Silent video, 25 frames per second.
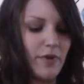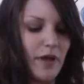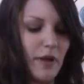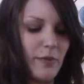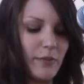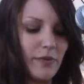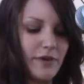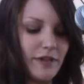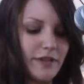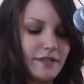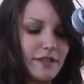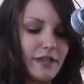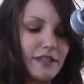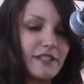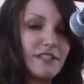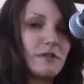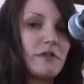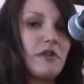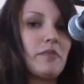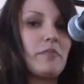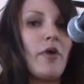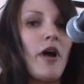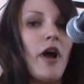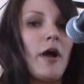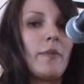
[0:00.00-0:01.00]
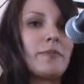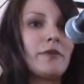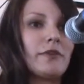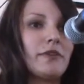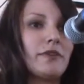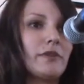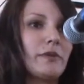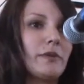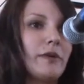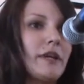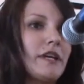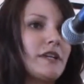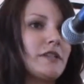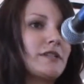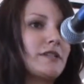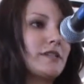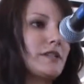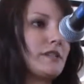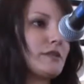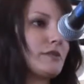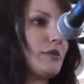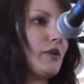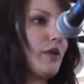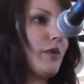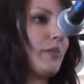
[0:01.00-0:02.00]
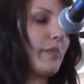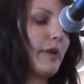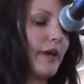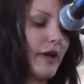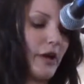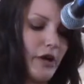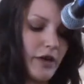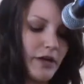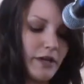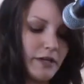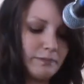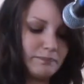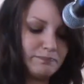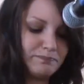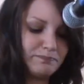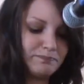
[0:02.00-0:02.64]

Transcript: and we conducted them at popular locations throughout Barrie.